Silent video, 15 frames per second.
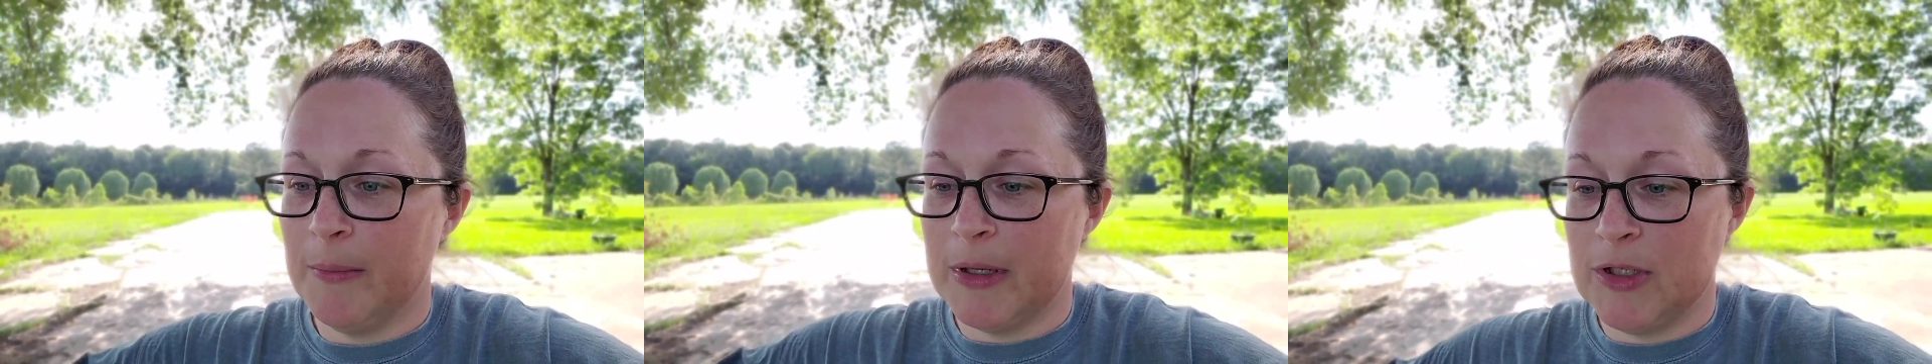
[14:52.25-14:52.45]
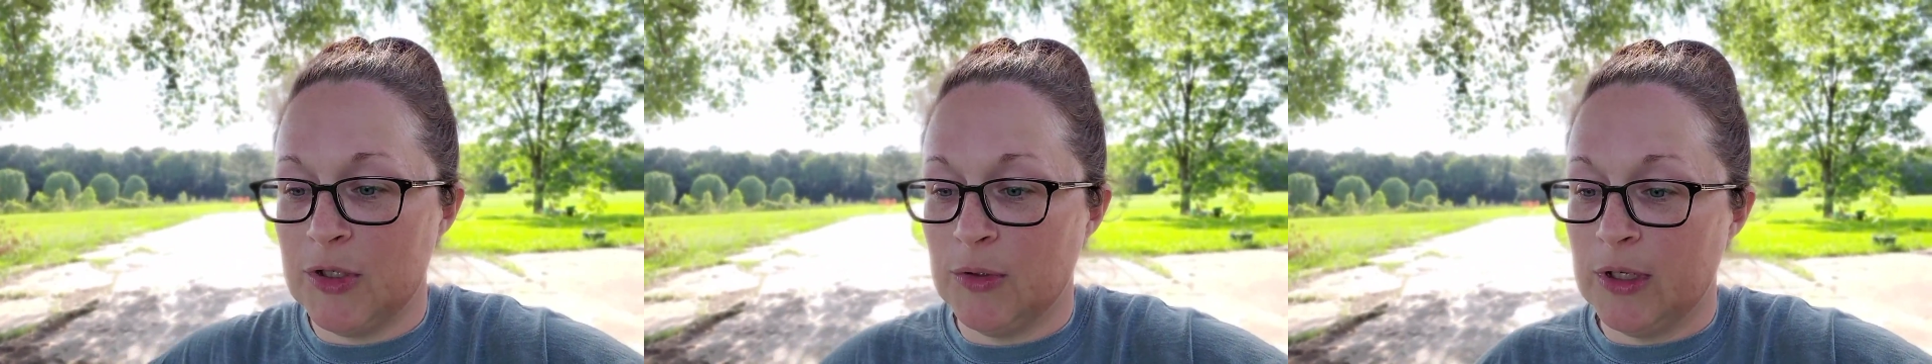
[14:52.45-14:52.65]

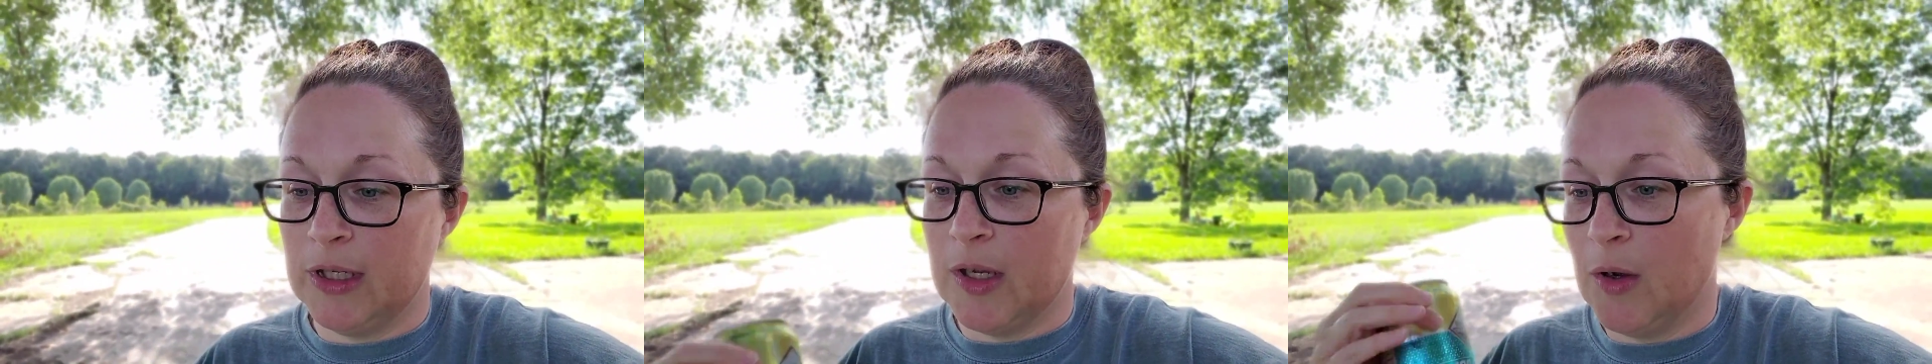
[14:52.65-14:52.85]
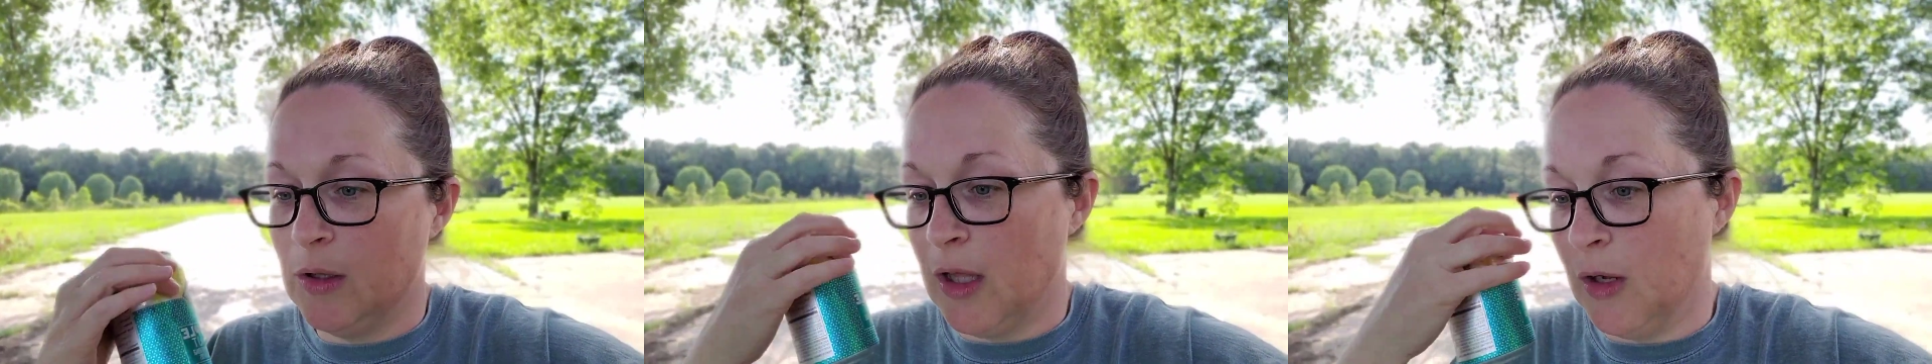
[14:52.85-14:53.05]
but you can
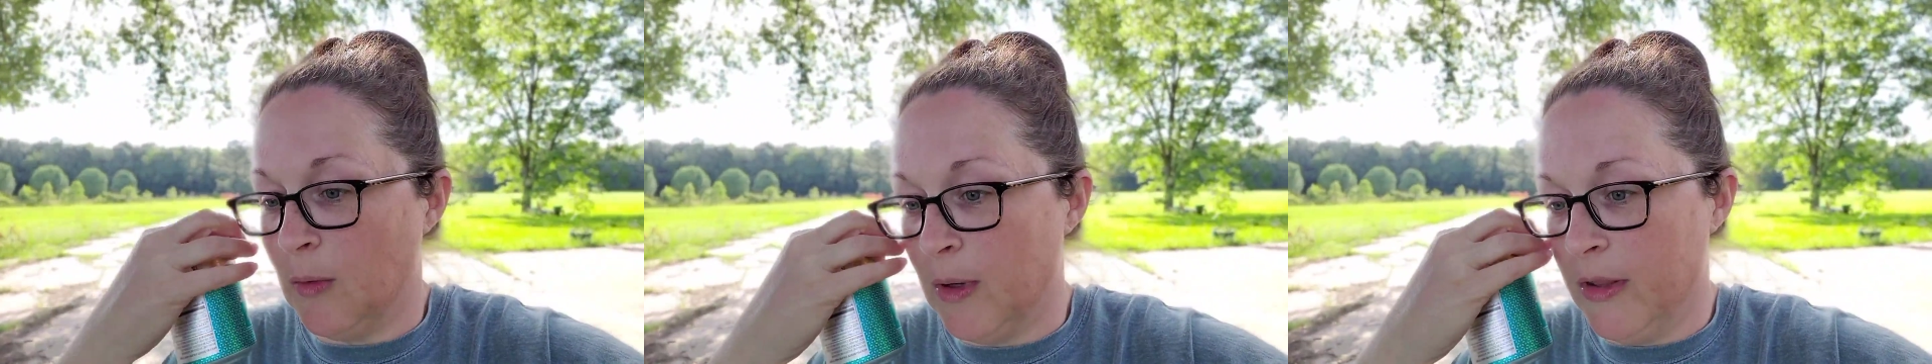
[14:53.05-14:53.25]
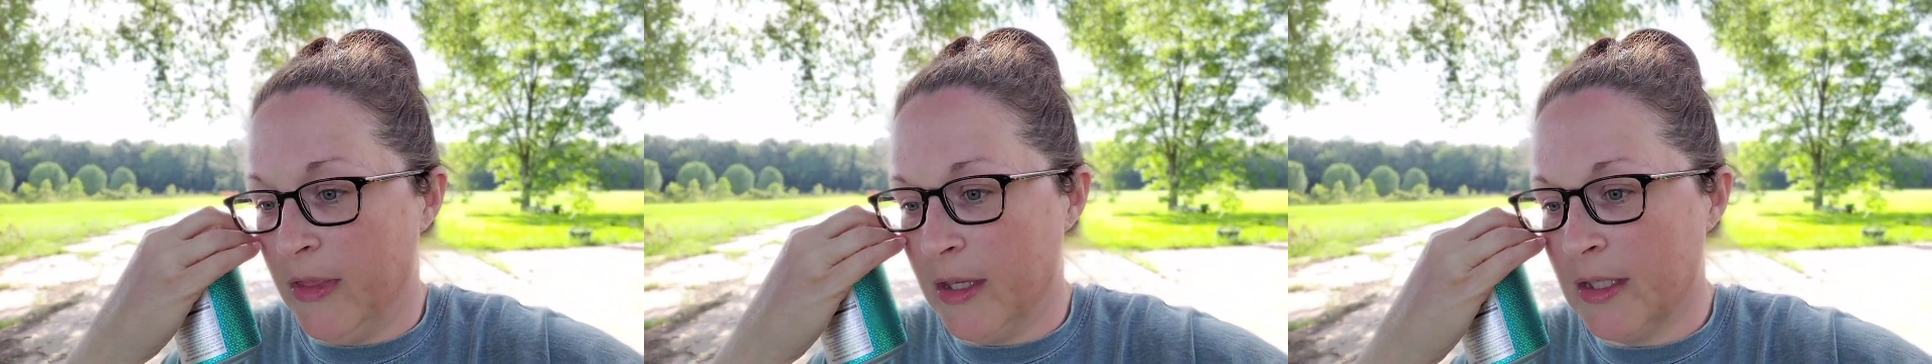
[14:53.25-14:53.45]
go along
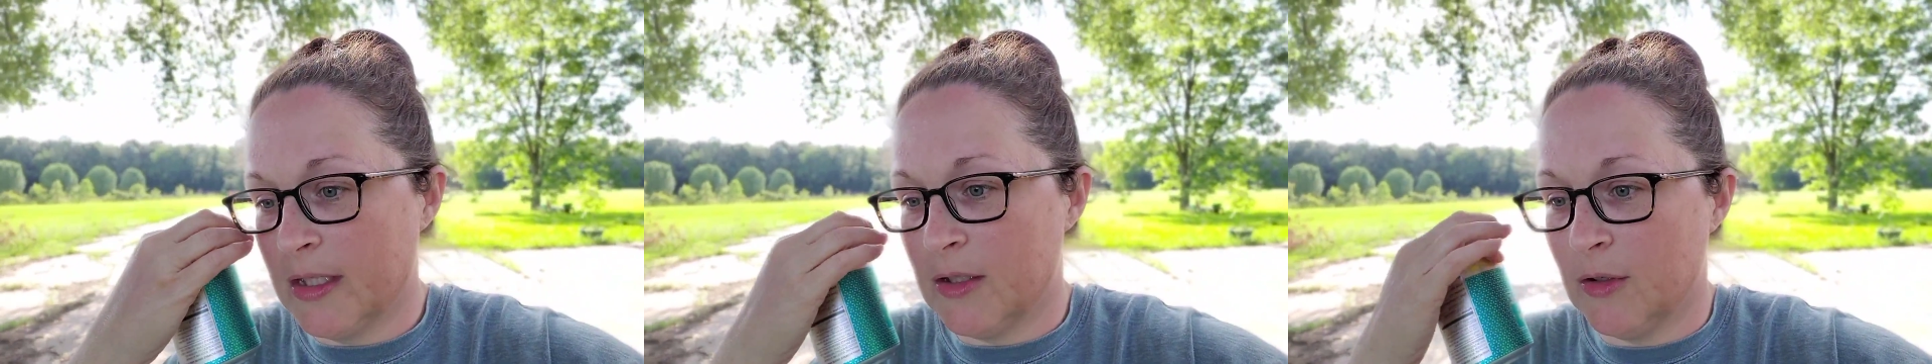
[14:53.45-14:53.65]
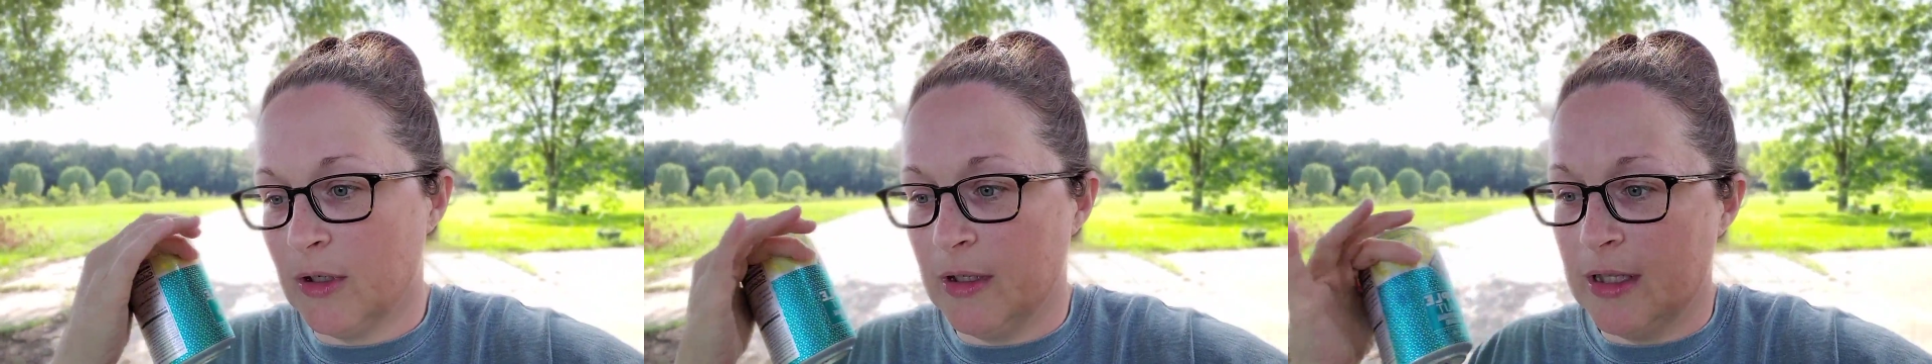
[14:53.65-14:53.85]
with us
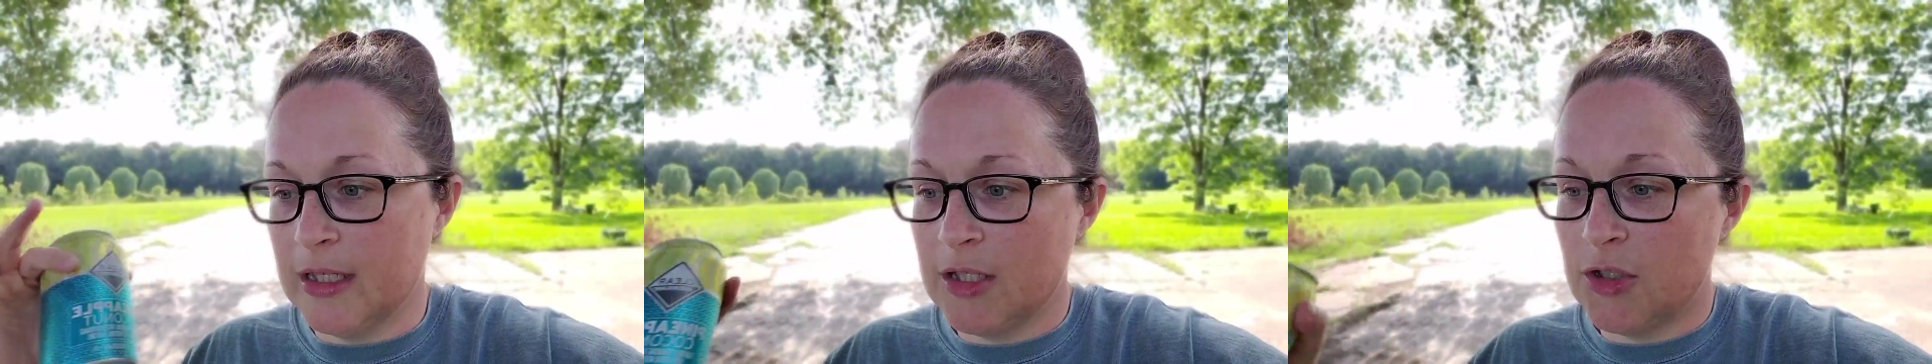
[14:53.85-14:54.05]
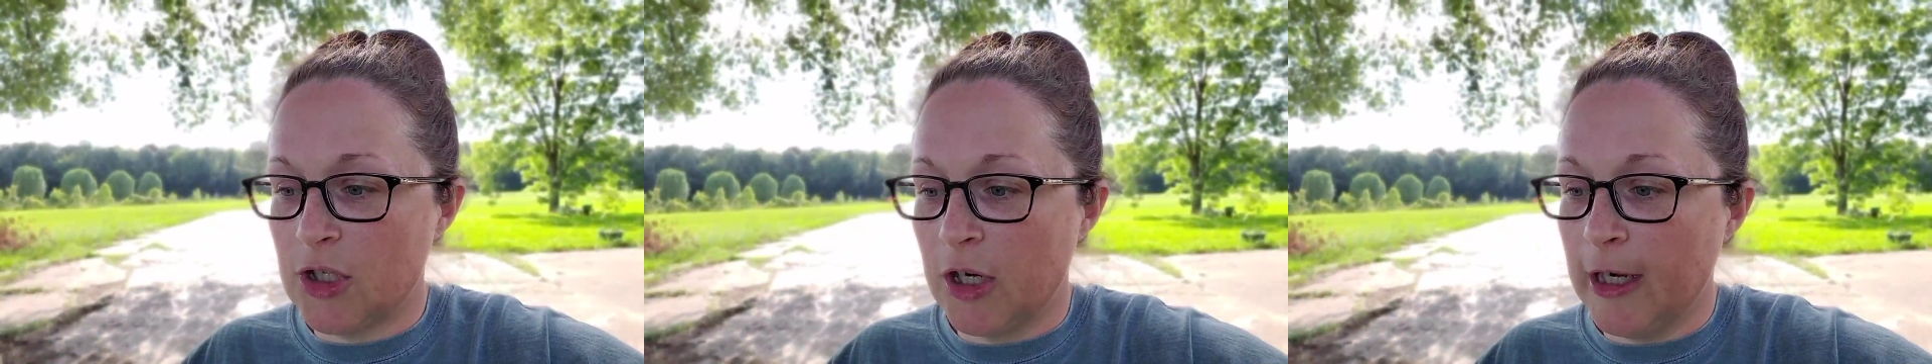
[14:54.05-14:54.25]
during
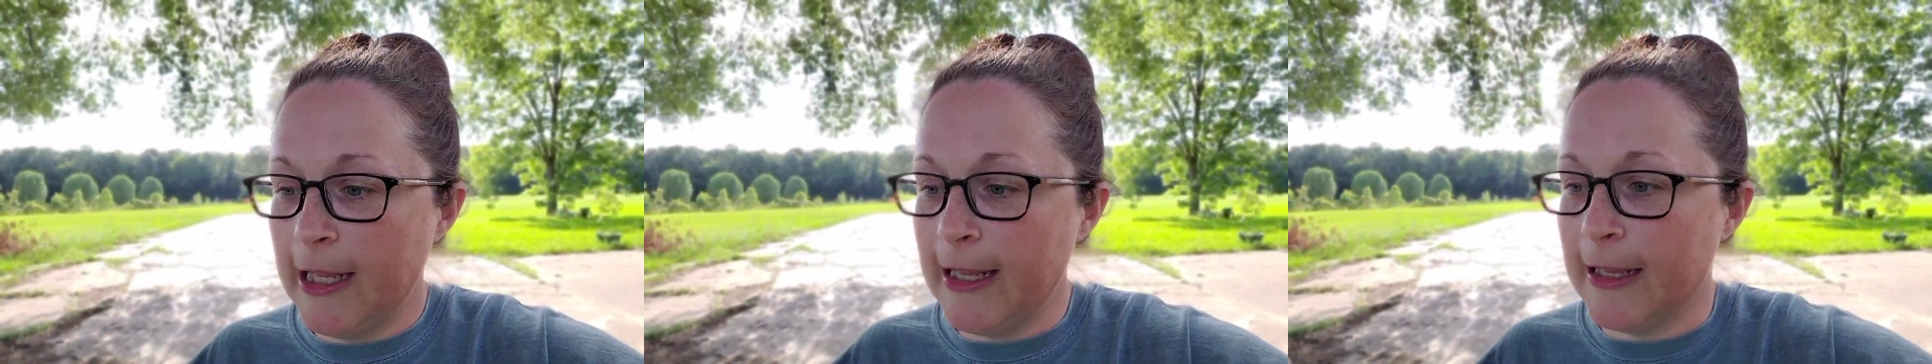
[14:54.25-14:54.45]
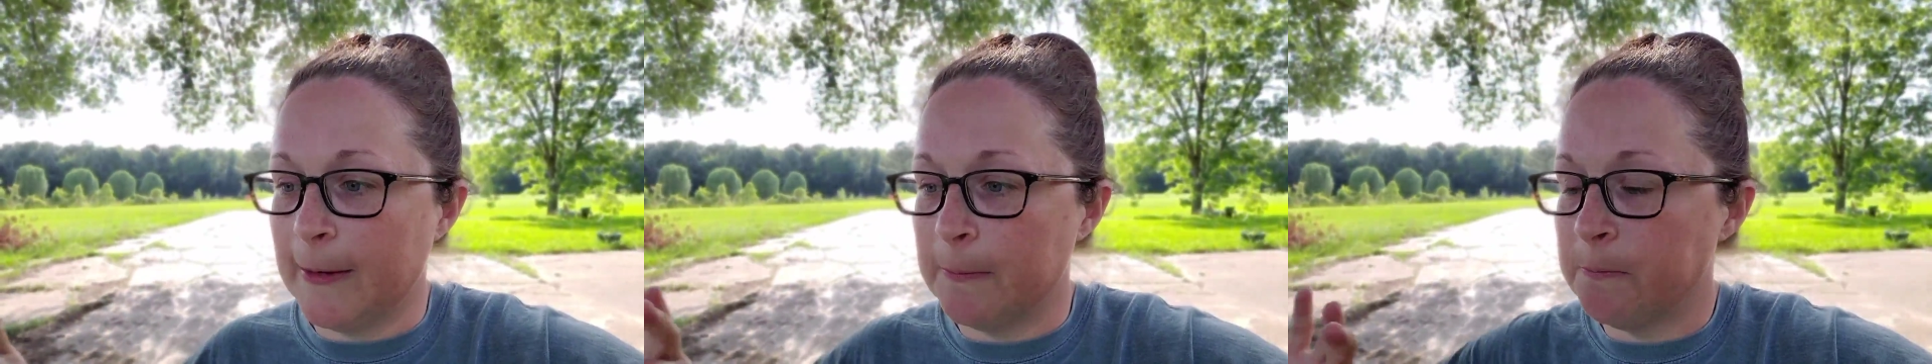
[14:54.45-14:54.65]
this
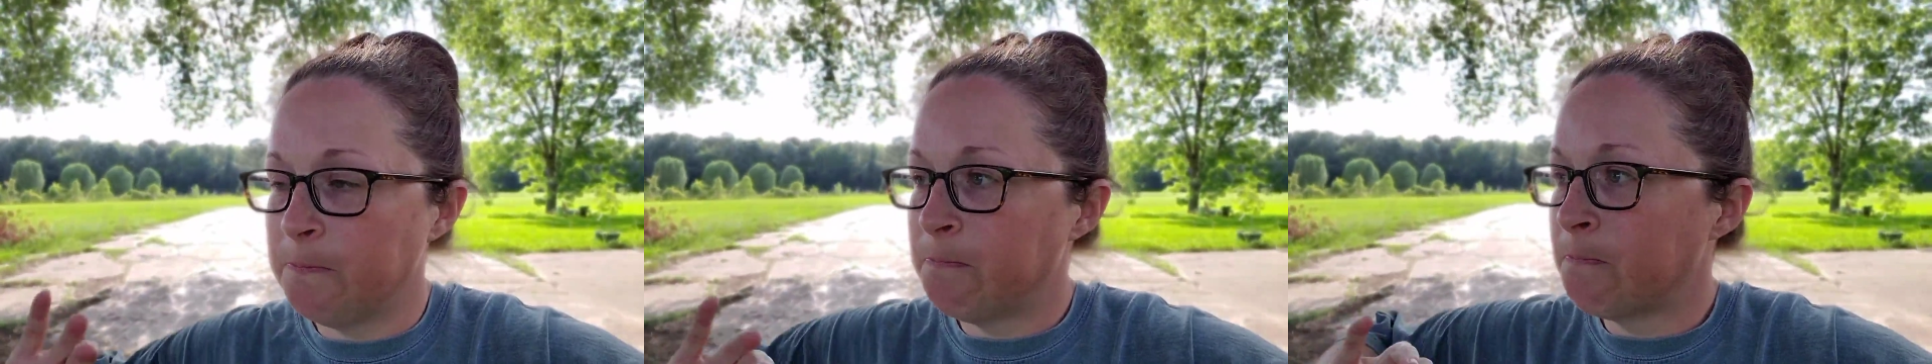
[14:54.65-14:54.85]
journey, and